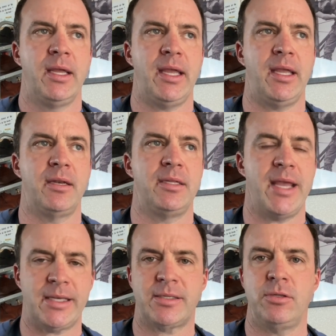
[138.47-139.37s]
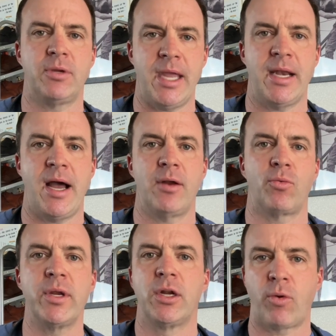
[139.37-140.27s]
And yes, you cannot
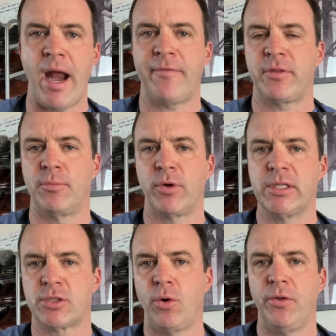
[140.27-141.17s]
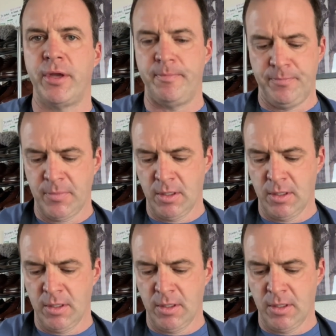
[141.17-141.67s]
recraft them, resole them,